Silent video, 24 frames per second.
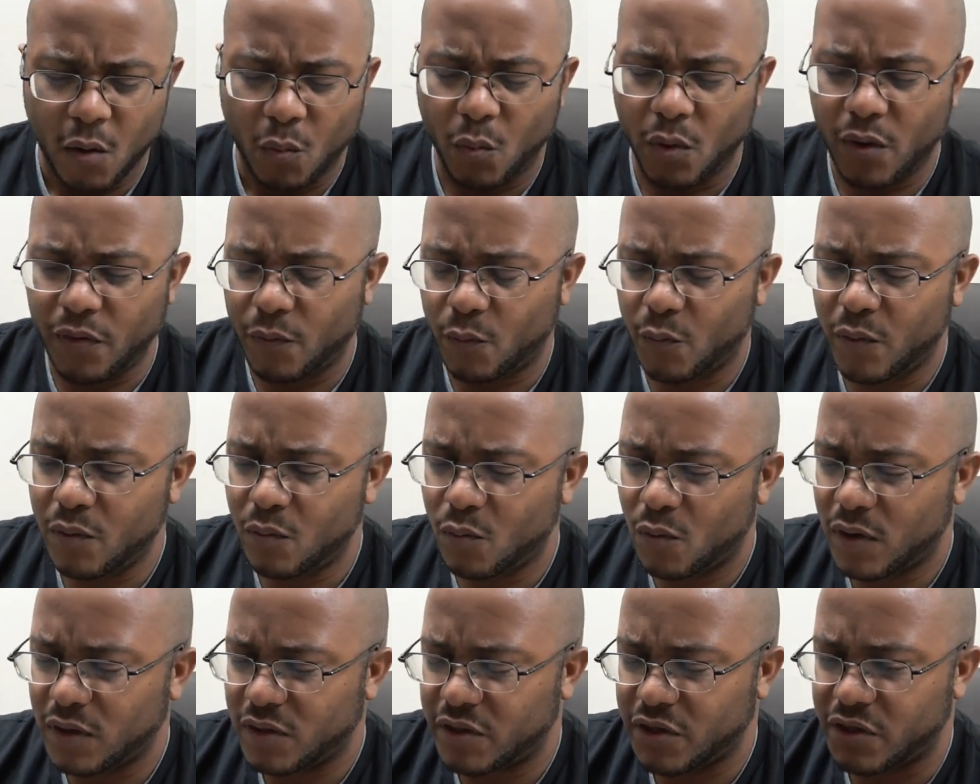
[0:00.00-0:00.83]
what we
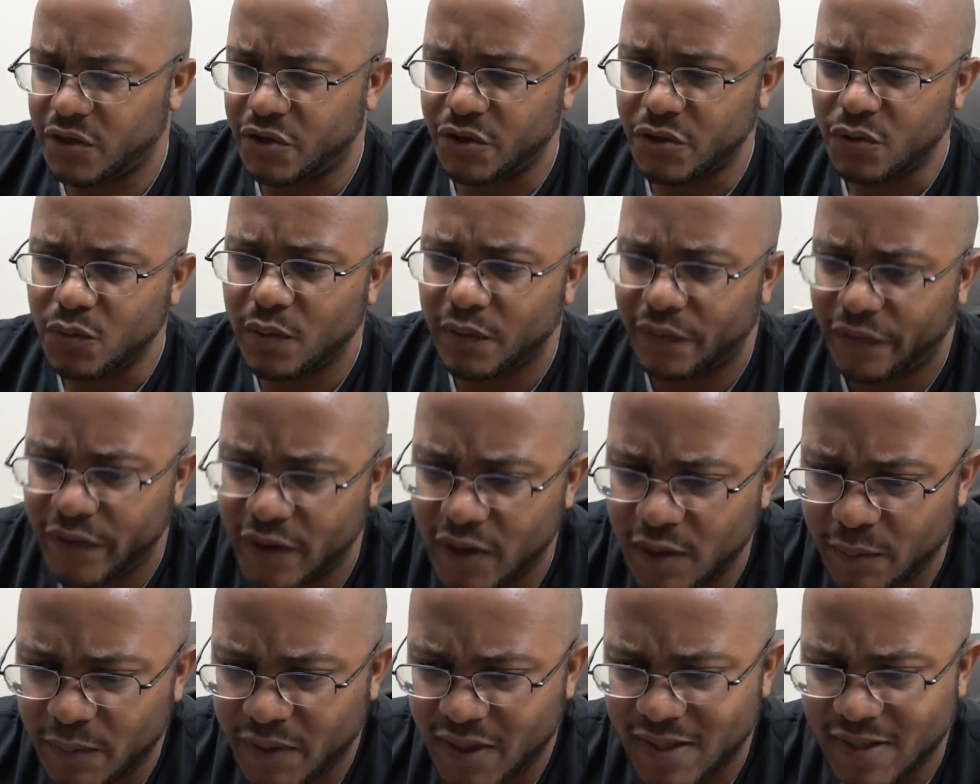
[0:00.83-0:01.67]
want to do with
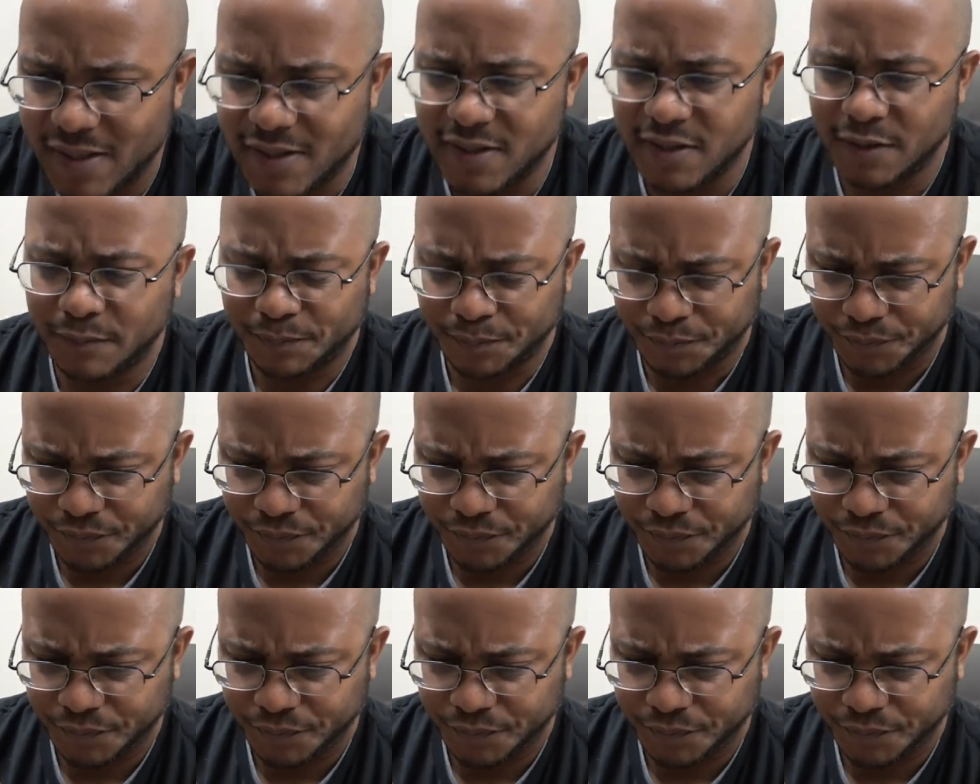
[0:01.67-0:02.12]
them is